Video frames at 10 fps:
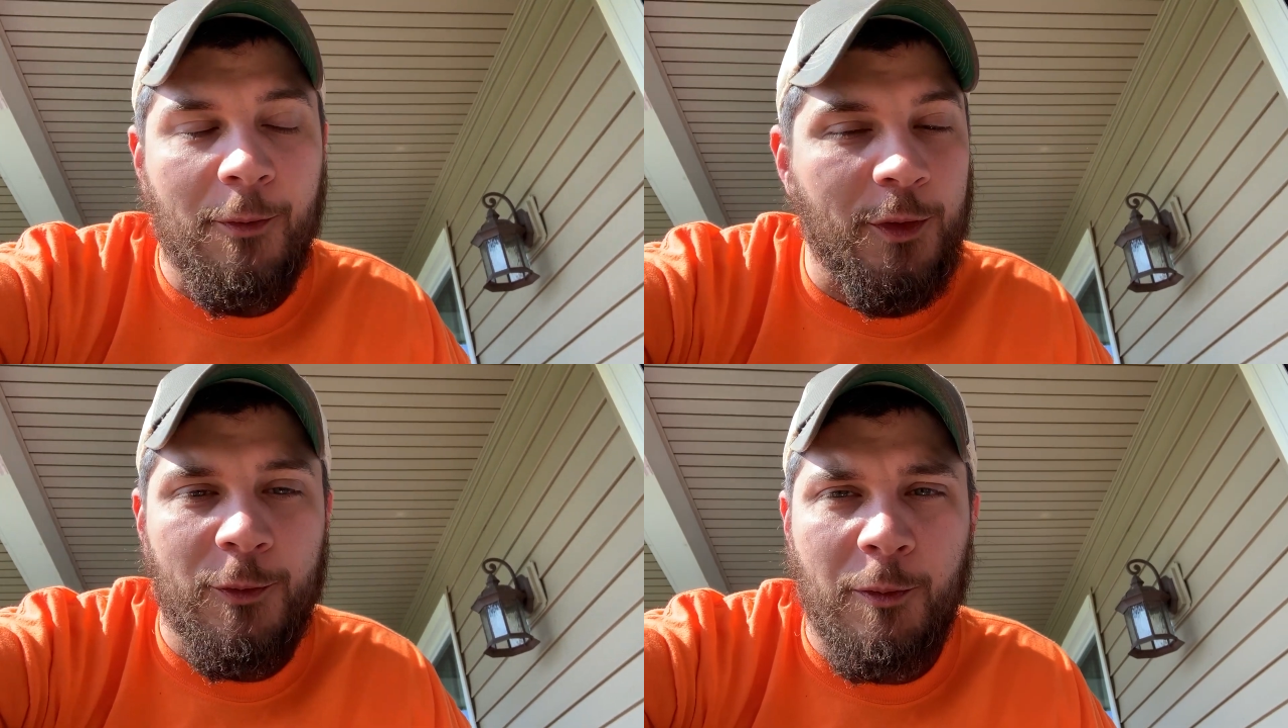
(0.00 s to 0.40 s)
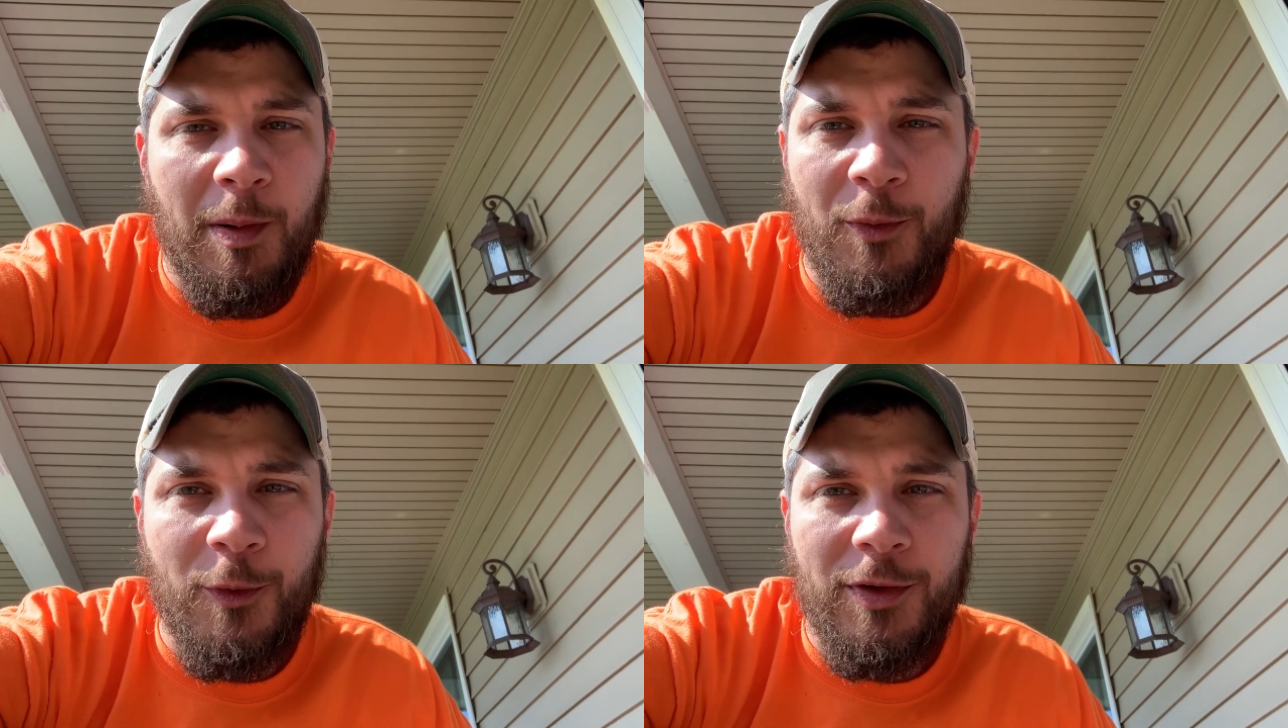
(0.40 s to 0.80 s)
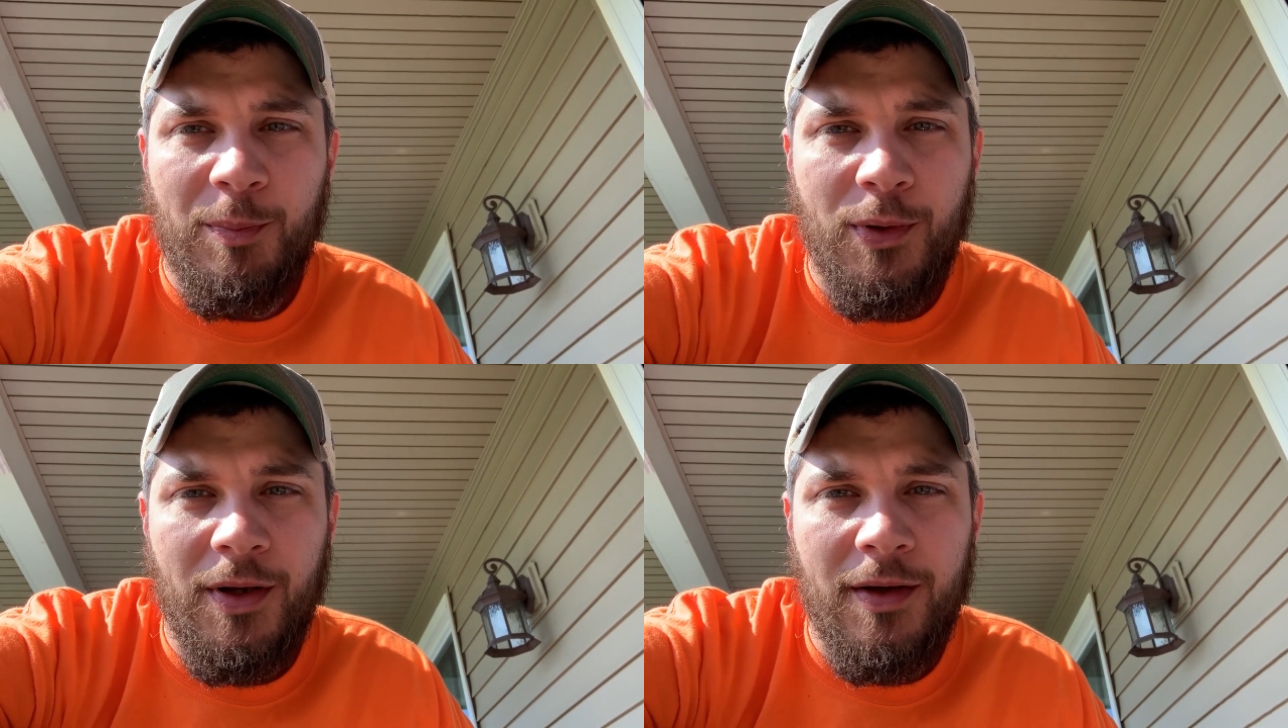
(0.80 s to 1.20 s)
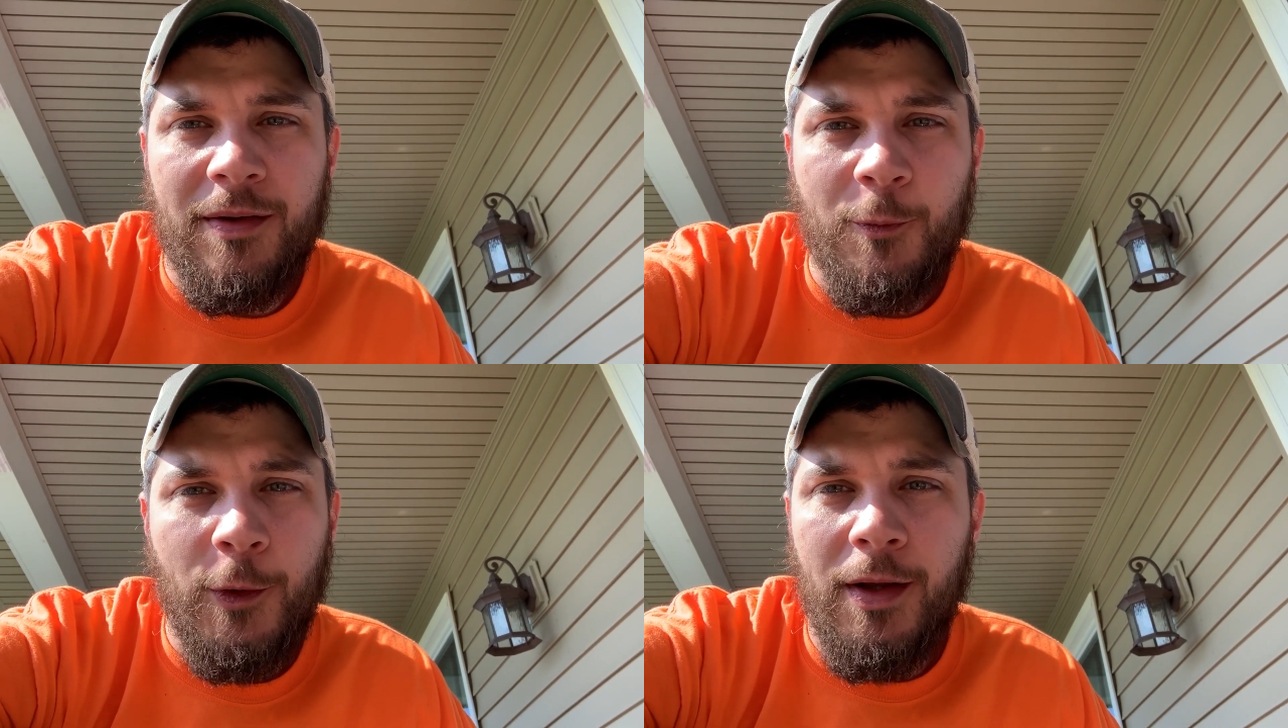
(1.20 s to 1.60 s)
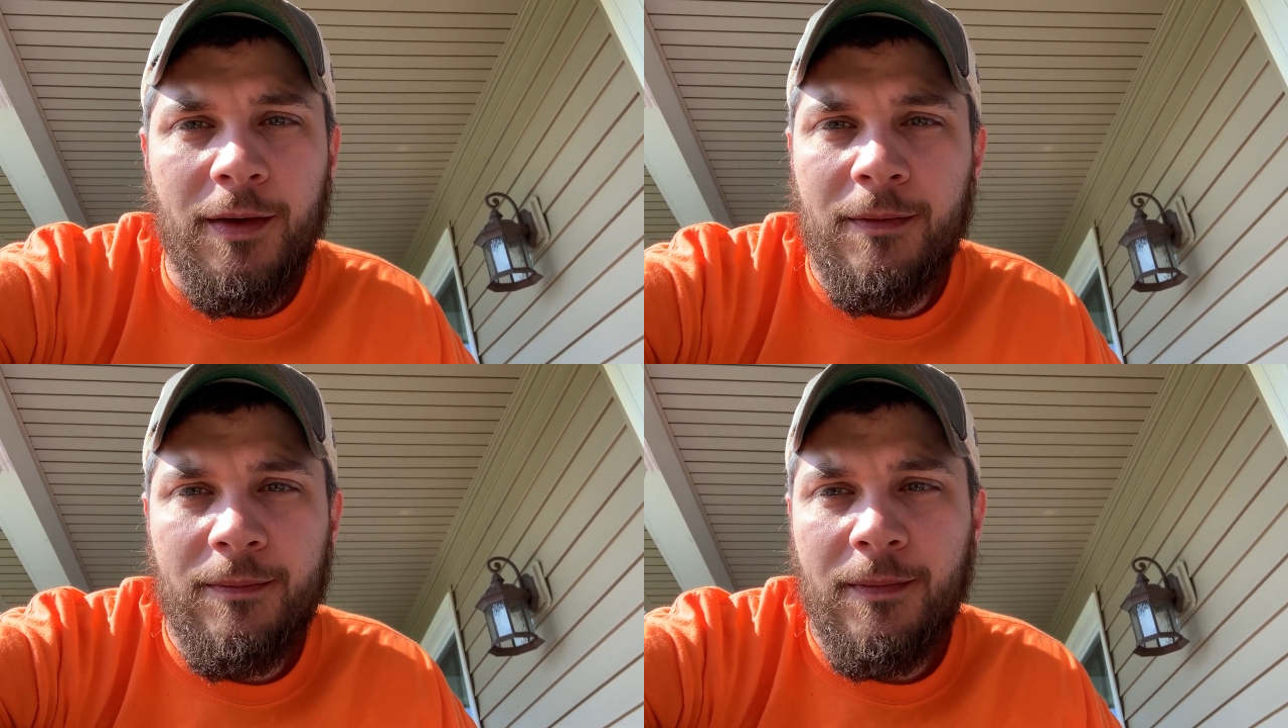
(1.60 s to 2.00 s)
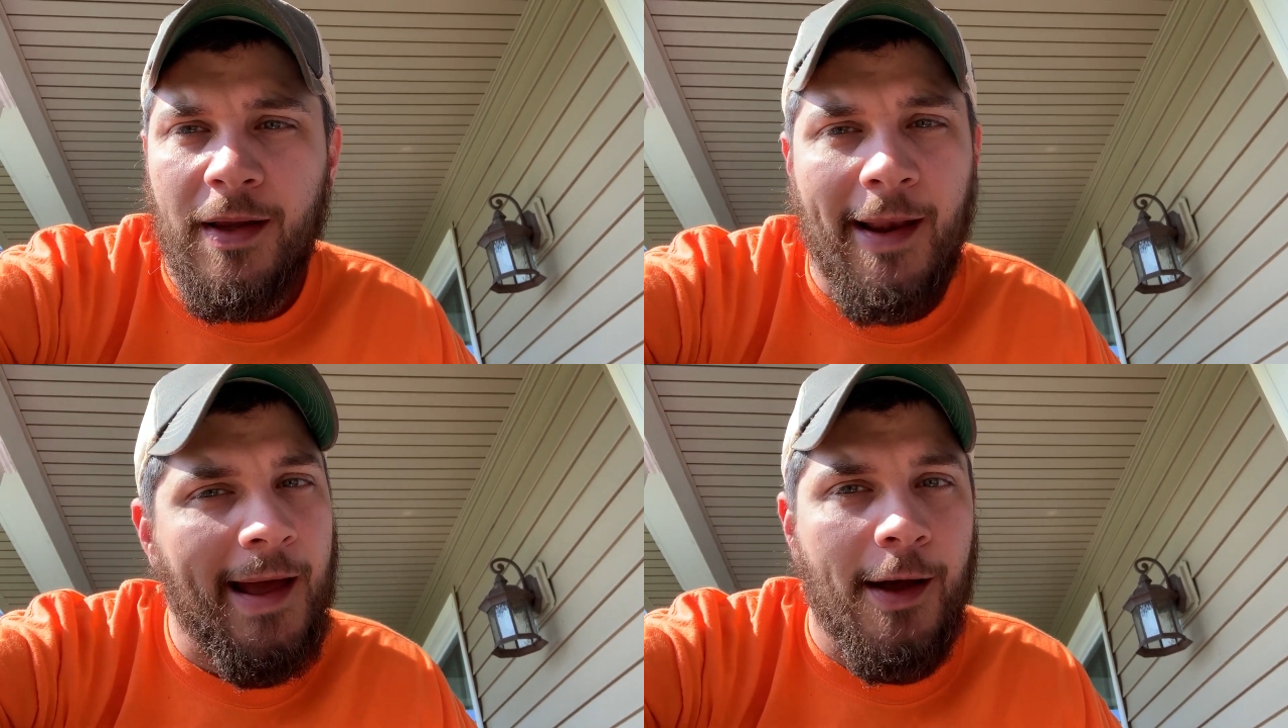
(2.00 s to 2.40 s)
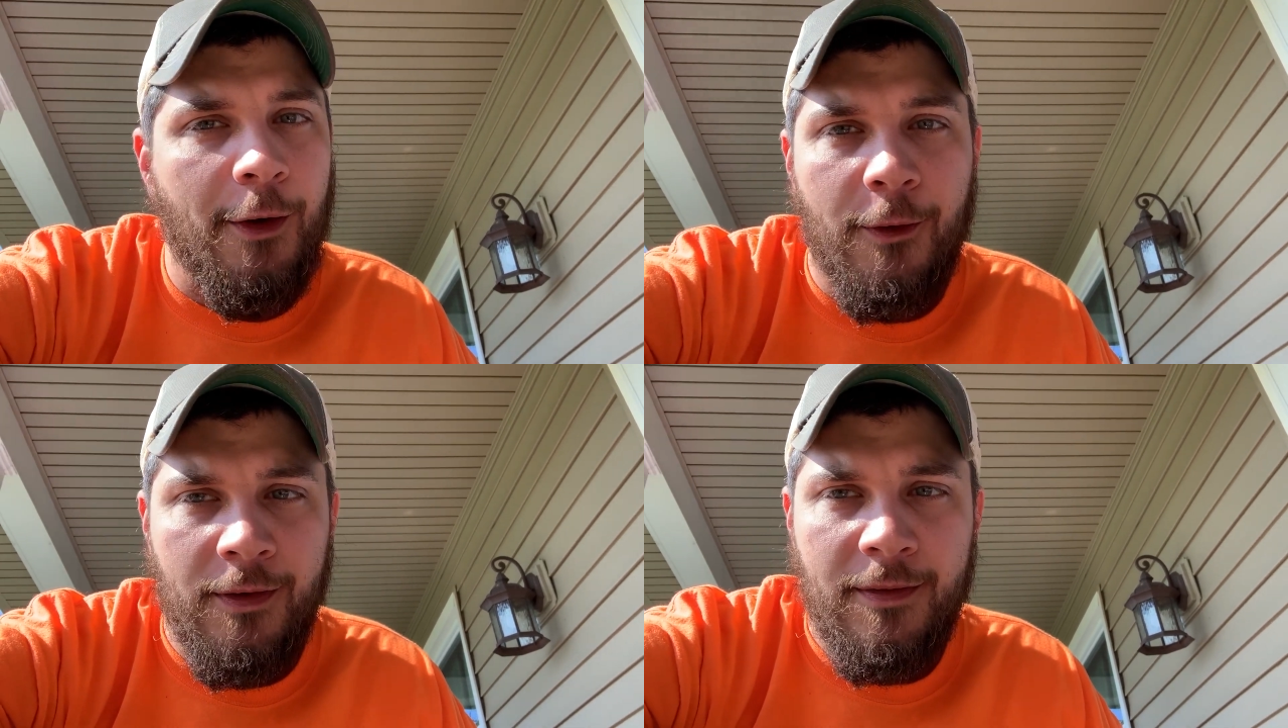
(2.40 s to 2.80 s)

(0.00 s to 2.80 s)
wouldn't remember what to put in and when and how.